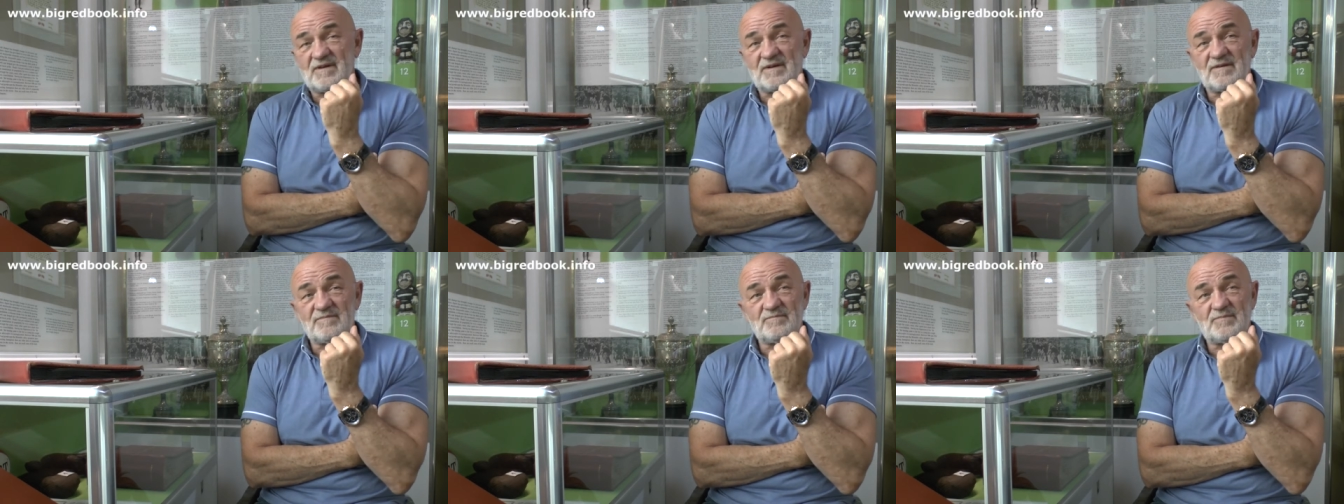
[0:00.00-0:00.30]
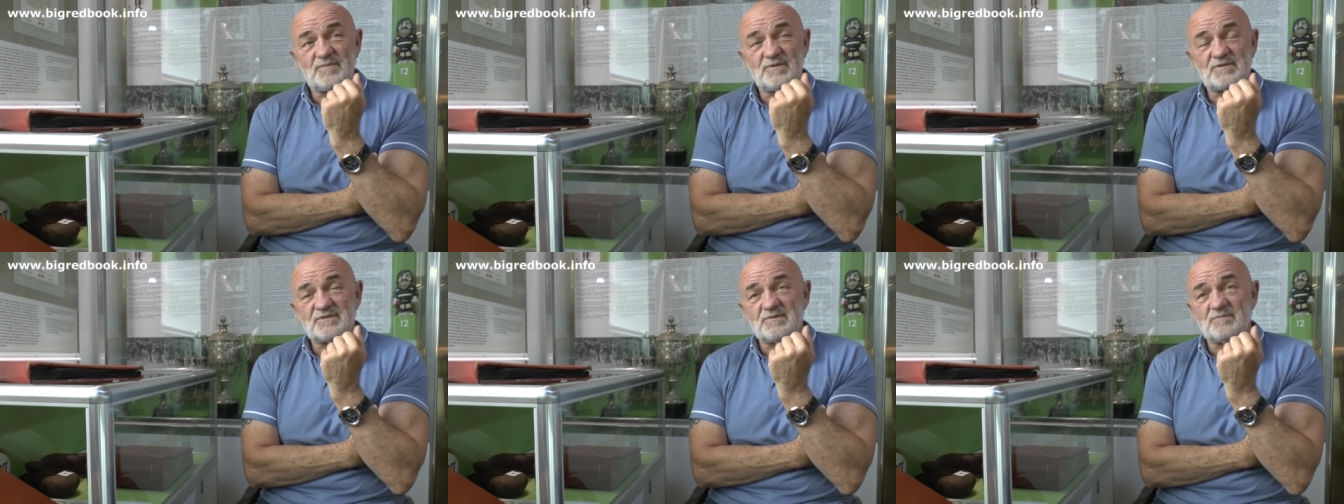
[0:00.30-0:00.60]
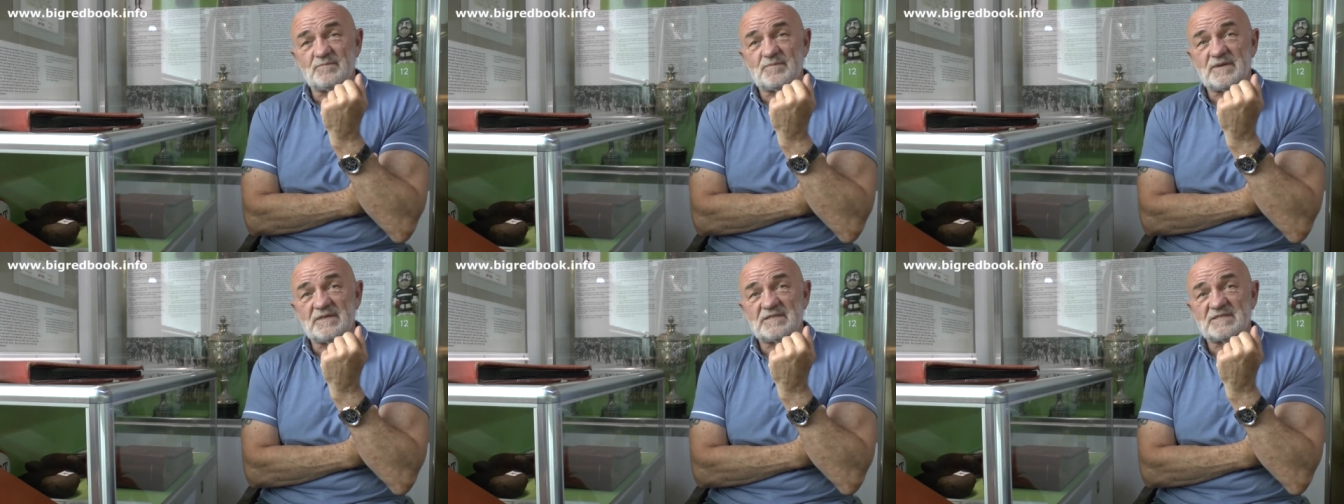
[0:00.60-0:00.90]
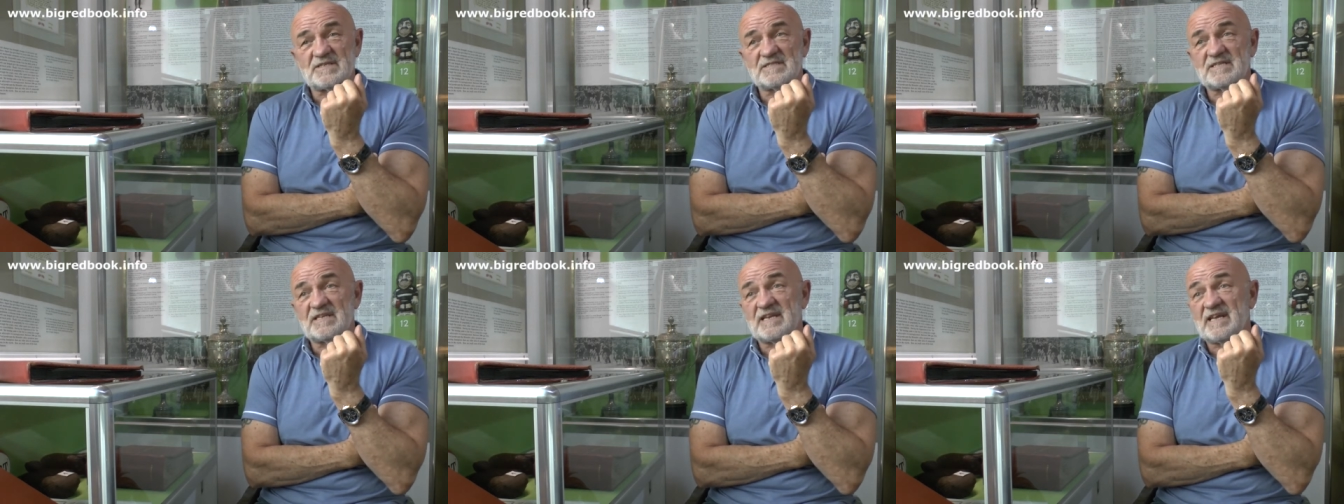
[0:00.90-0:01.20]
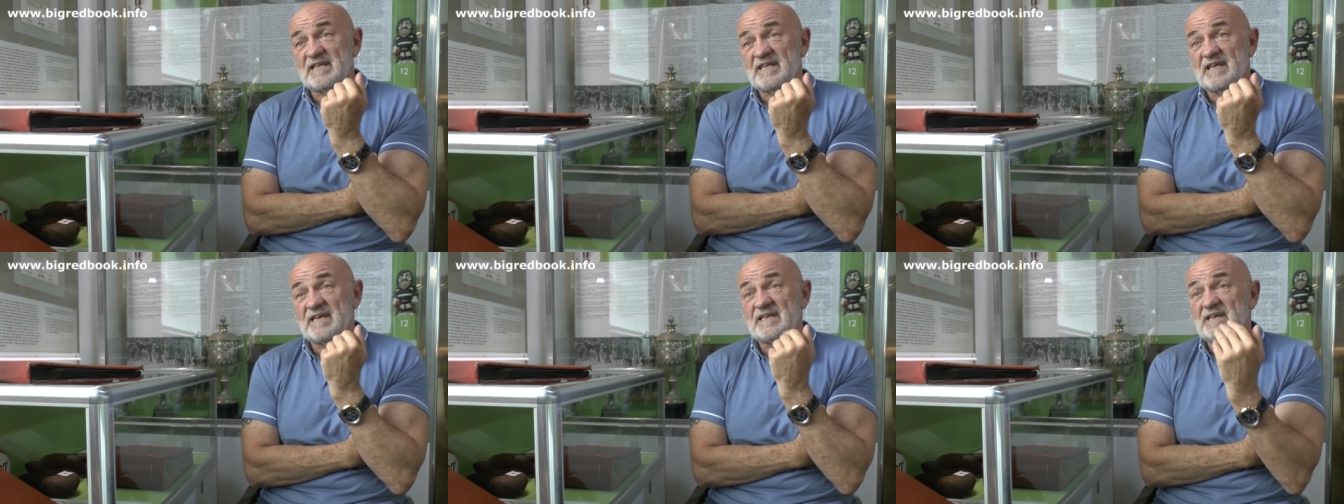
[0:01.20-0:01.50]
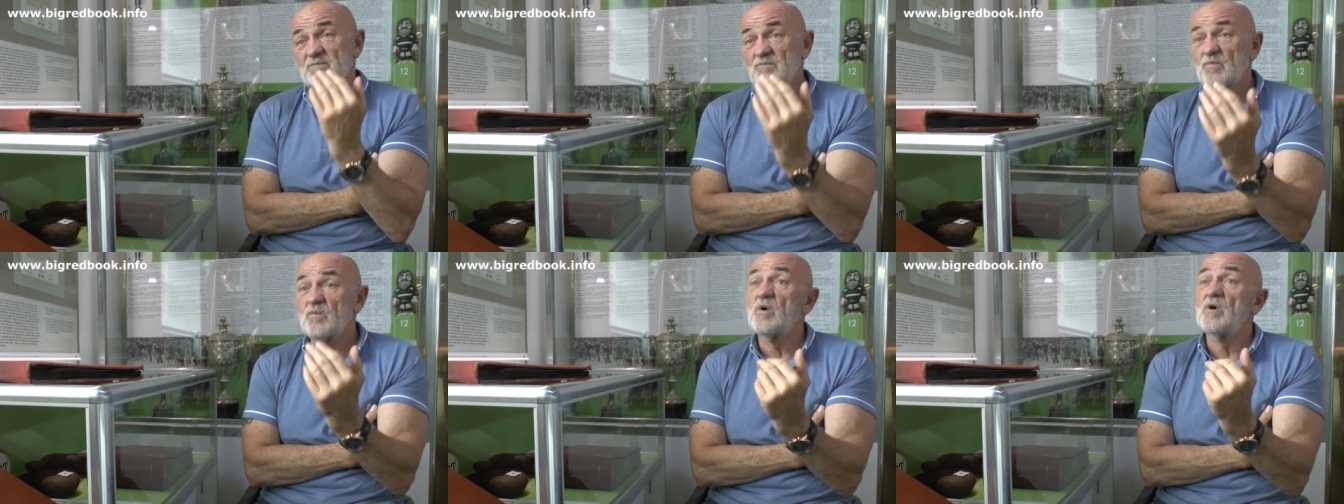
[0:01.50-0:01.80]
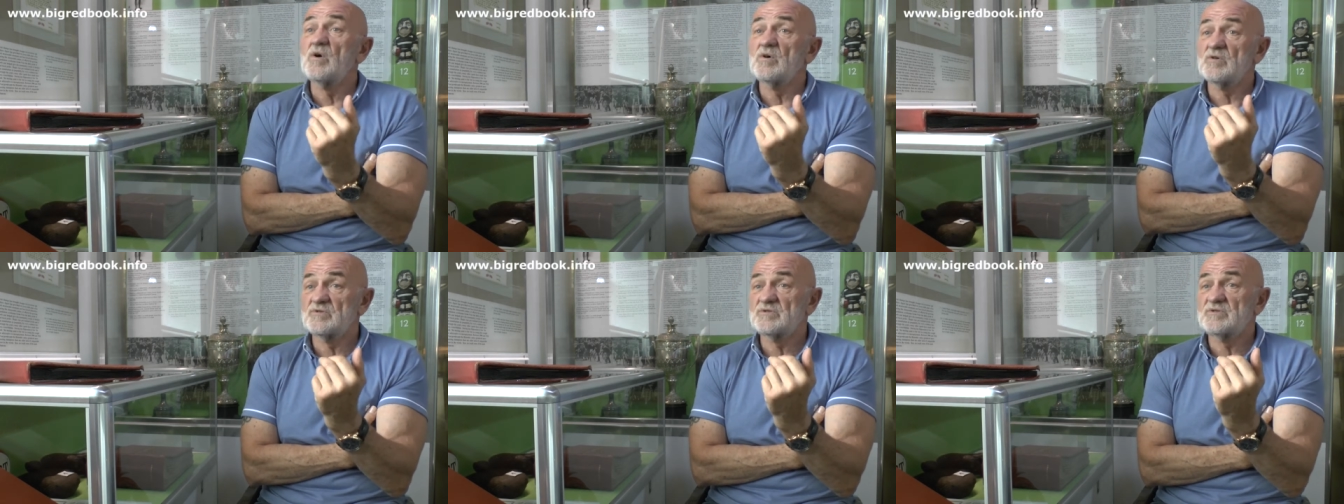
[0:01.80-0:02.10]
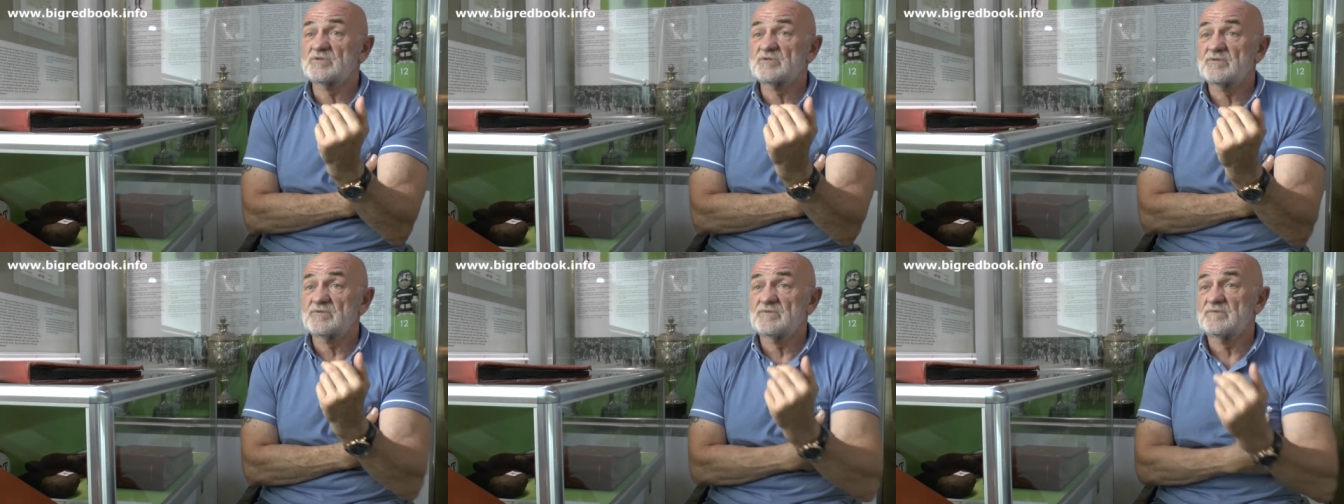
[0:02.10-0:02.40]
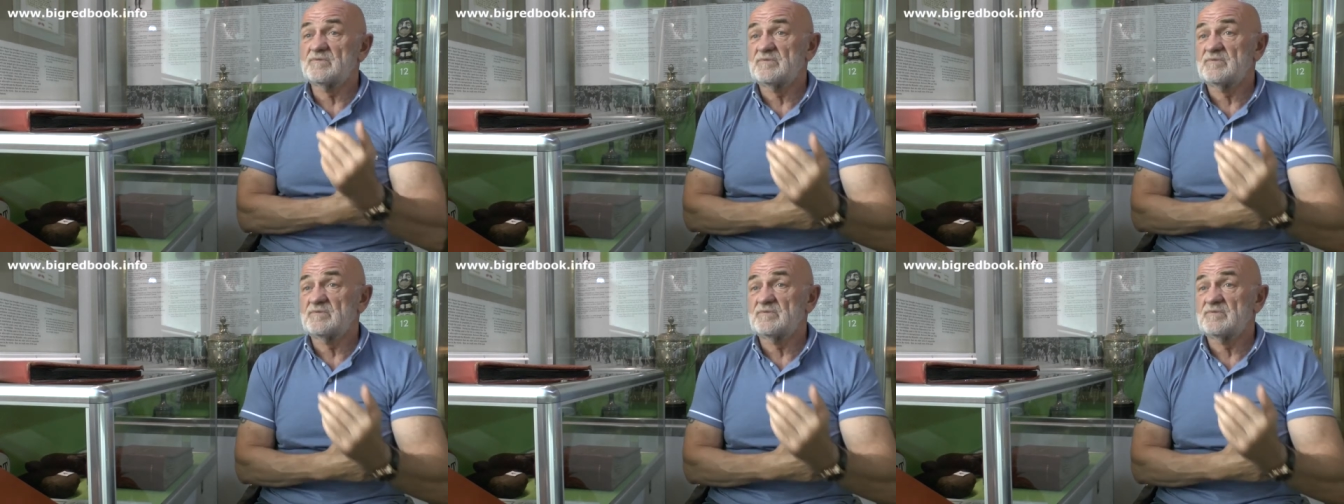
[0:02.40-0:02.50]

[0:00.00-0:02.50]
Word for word: and uh, bits and pieces, and I, and it was